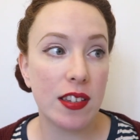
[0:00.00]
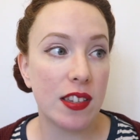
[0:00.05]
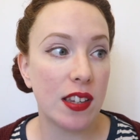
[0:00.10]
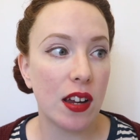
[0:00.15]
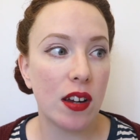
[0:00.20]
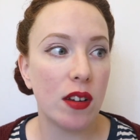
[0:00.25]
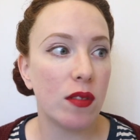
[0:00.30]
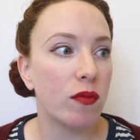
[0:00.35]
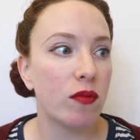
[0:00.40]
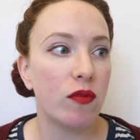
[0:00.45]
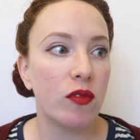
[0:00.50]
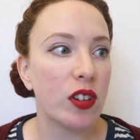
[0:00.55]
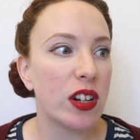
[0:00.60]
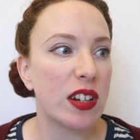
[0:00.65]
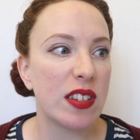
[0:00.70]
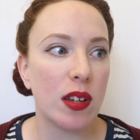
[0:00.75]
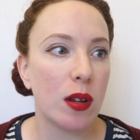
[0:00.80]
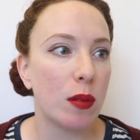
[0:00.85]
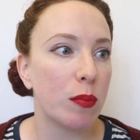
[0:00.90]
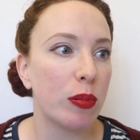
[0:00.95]
So for
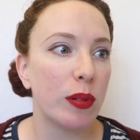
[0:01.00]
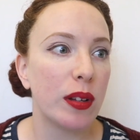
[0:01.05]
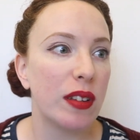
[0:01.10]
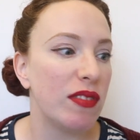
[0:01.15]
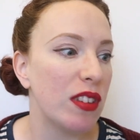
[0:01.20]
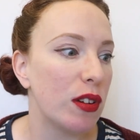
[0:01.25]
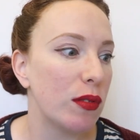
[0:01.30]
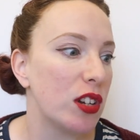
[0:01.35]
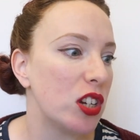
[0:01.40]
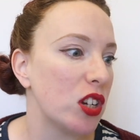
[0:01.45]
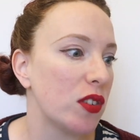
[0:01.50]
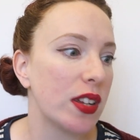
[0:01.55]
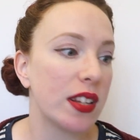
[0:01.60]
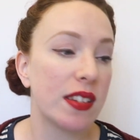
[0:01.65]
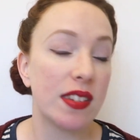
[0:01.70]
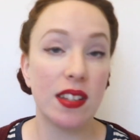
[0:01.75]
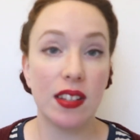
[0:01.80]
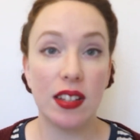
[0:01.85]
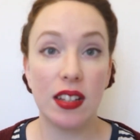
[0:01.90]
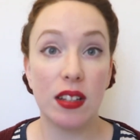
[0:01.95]
example, if you were doing
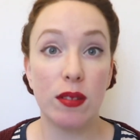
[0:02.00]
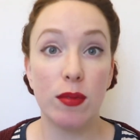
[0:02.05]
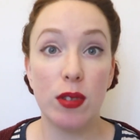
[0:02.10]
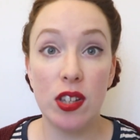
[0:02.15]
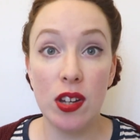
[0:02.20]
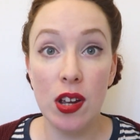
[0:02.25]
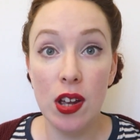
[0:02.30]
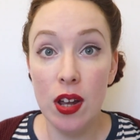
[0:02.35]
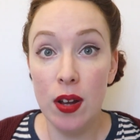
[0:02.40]
something that was